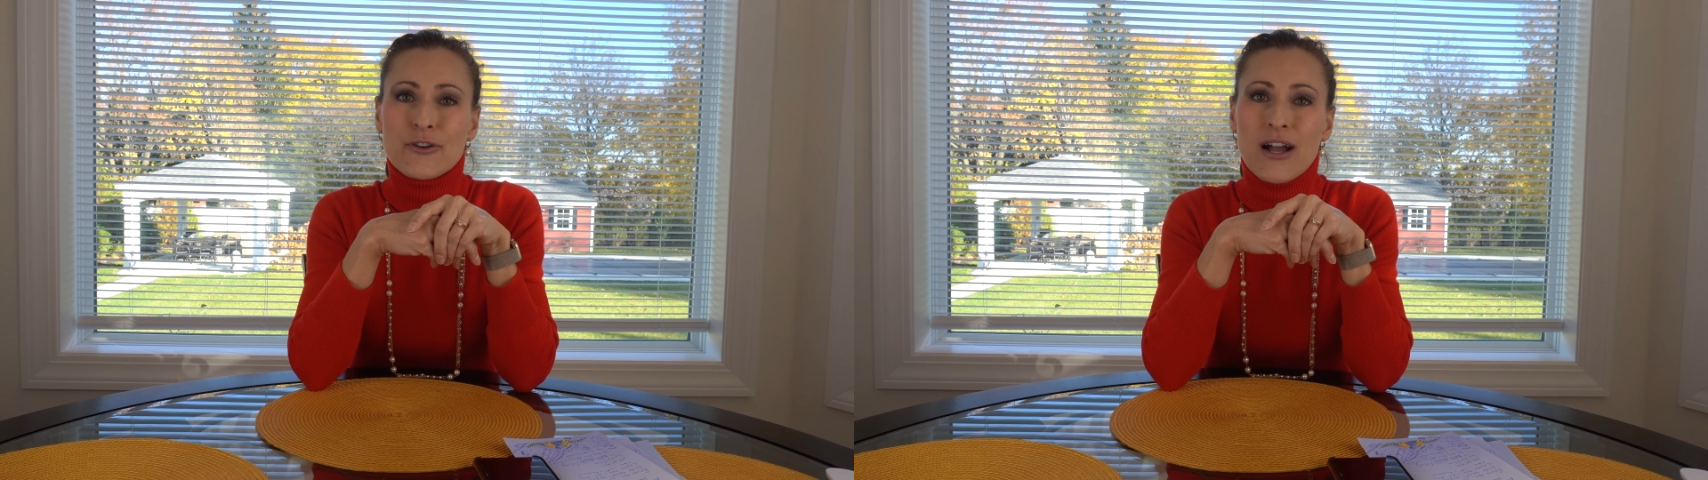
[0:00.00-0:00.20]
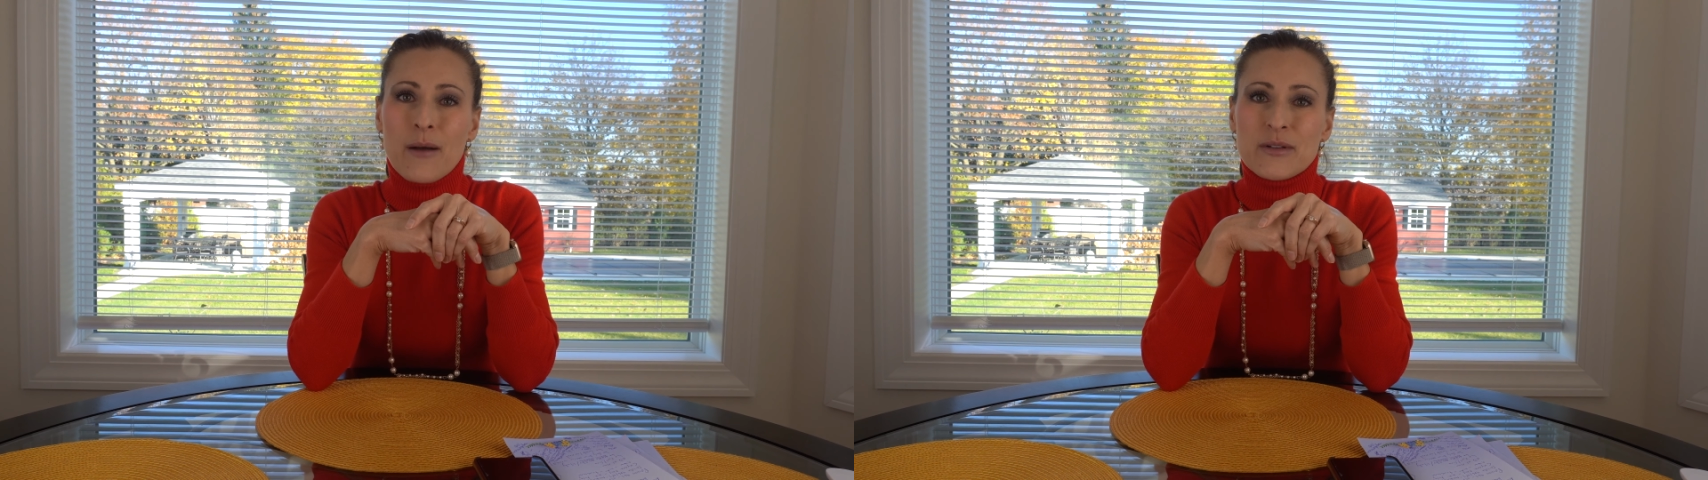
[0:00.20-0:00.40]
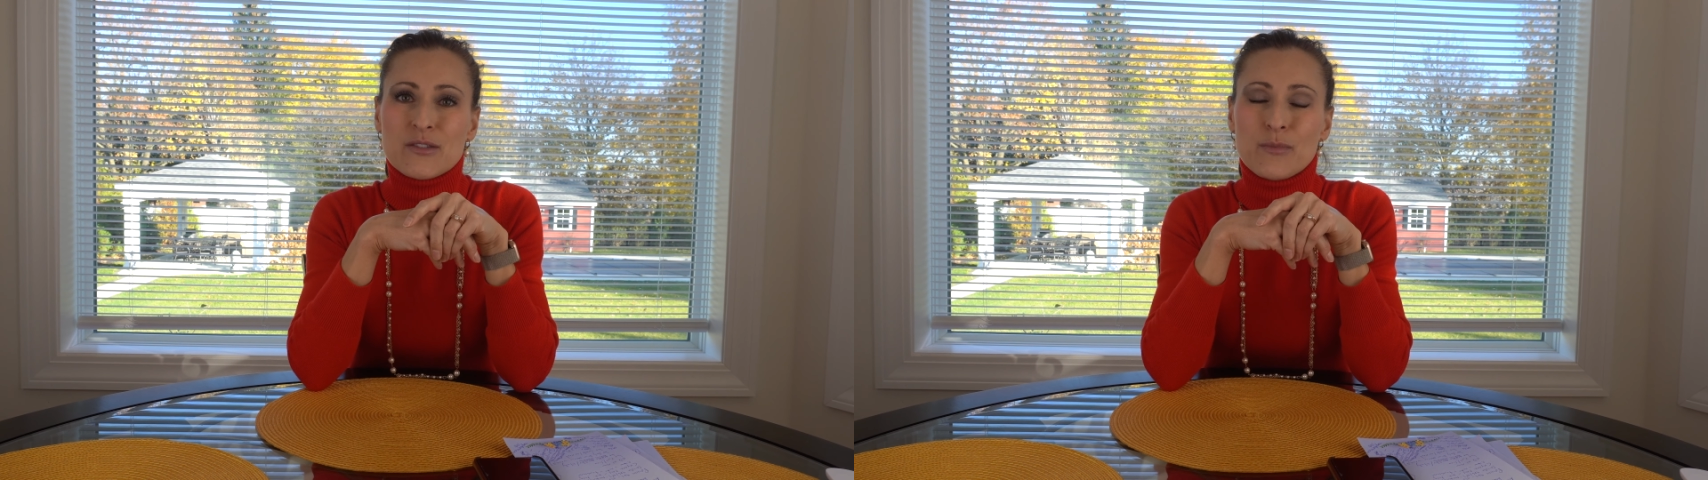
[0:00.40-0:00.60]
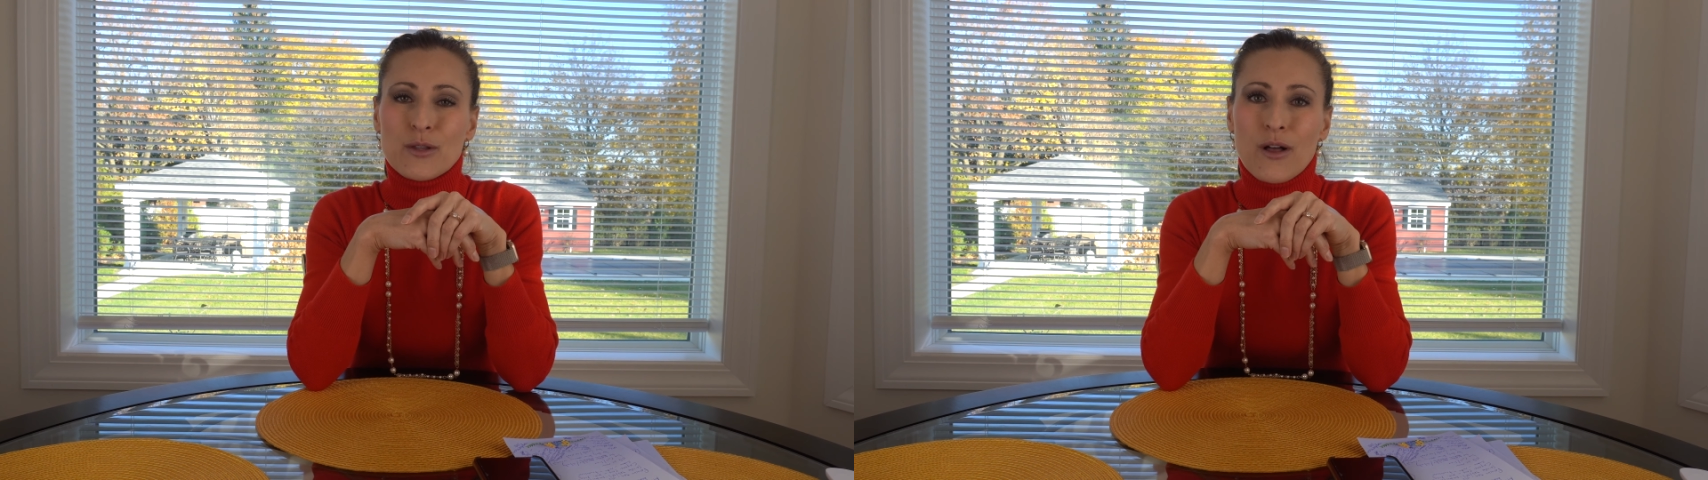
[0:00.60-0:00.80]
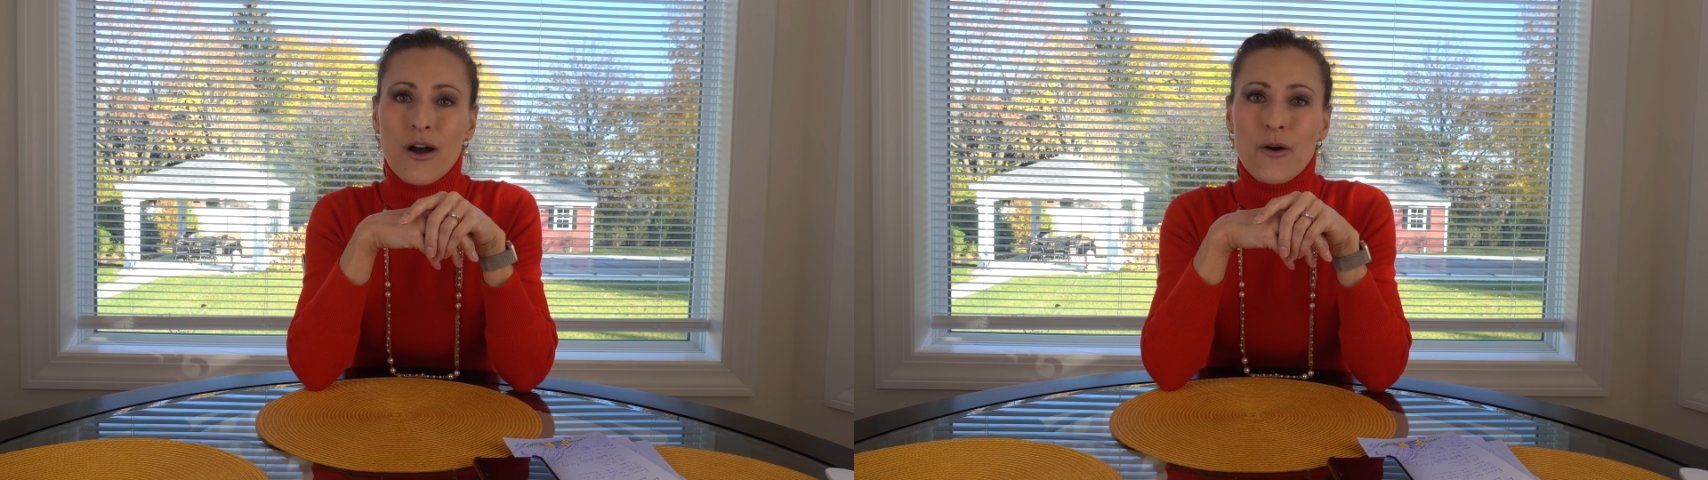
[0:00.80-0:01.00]
comments
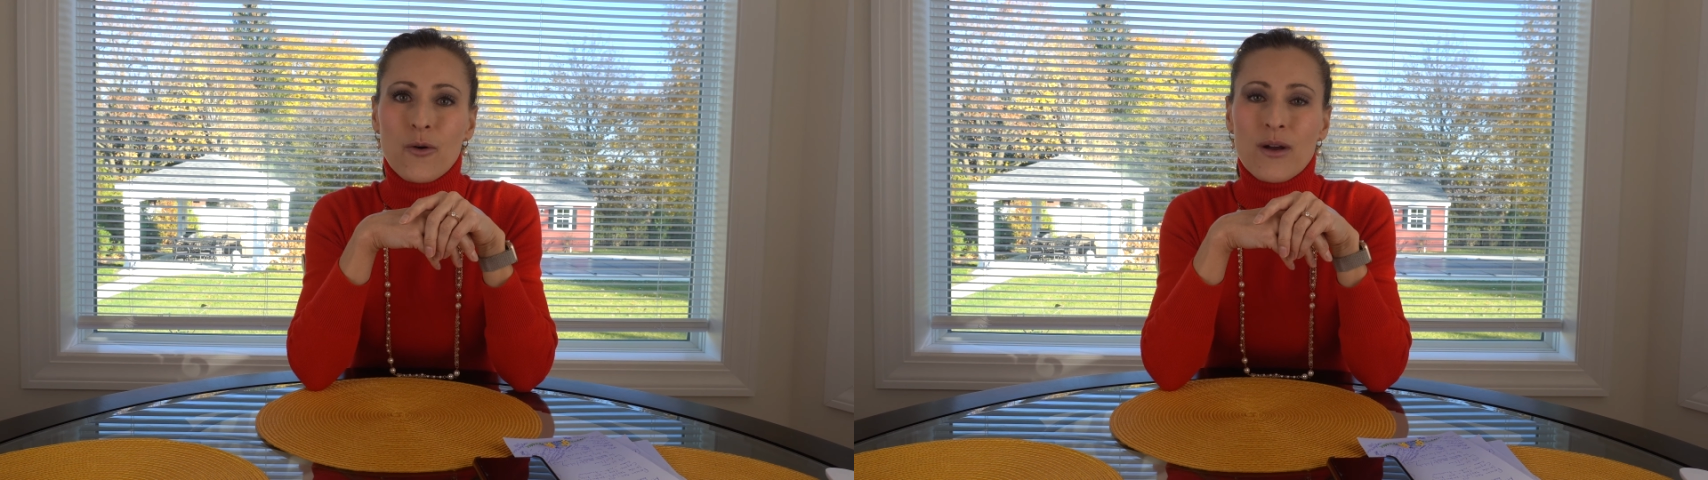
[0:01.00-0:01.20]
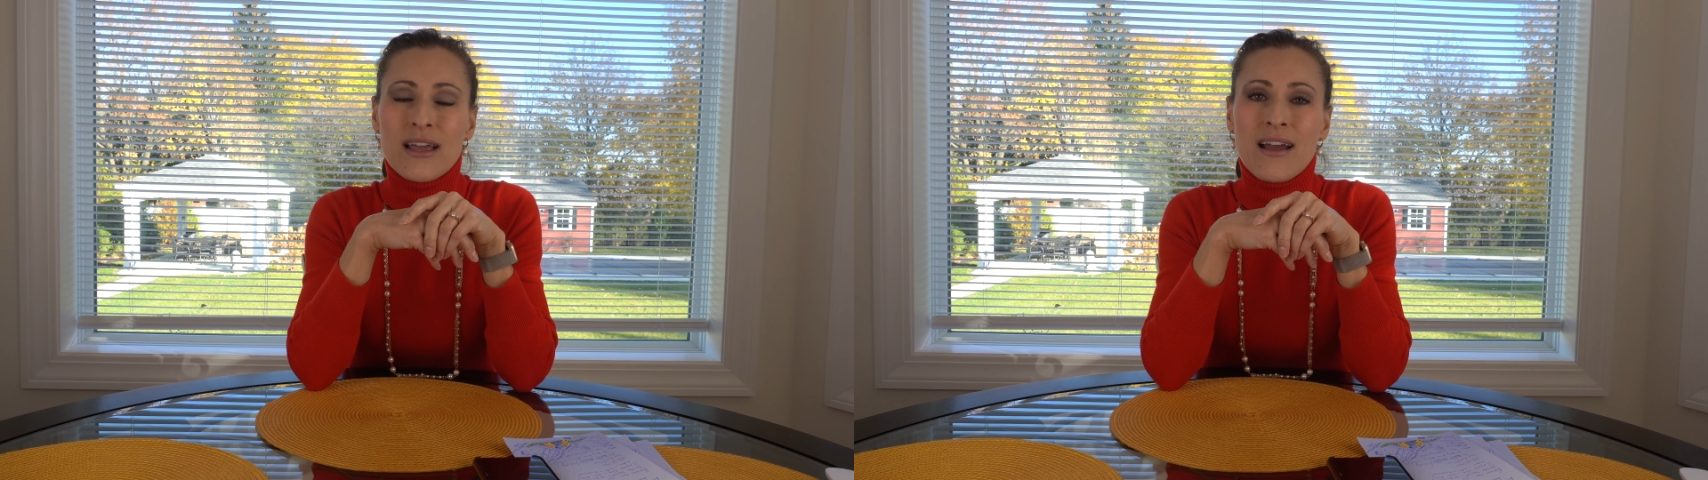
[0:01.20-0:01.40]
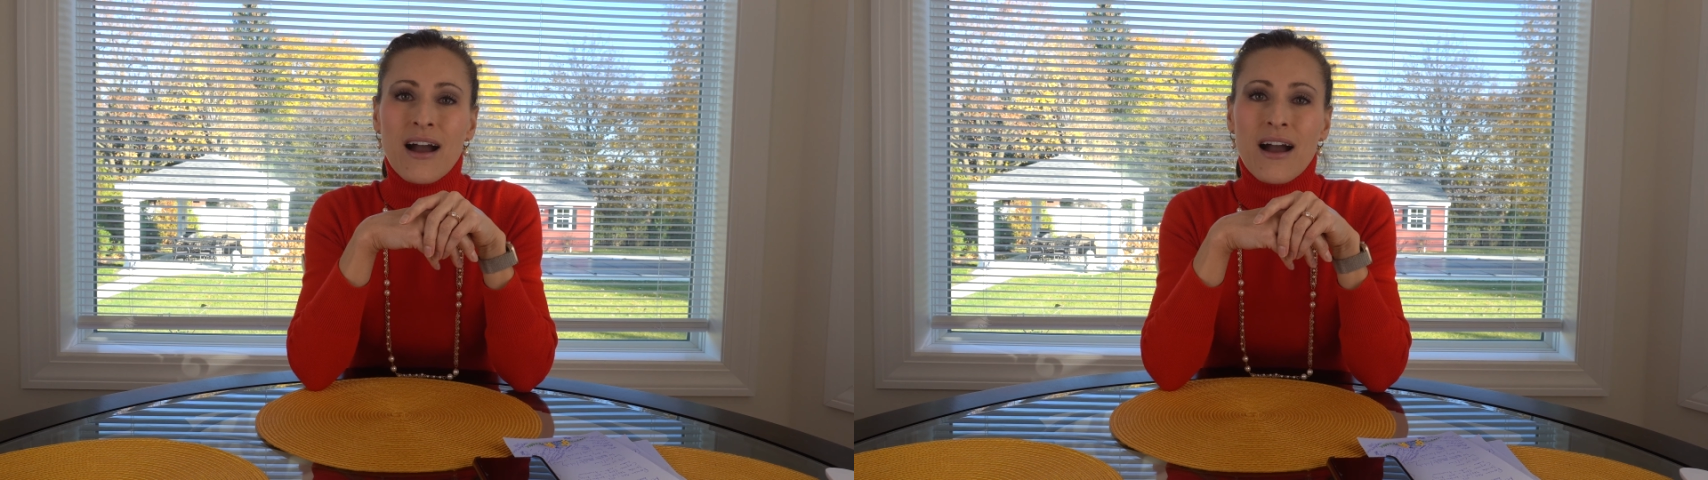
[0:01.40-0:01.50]
below.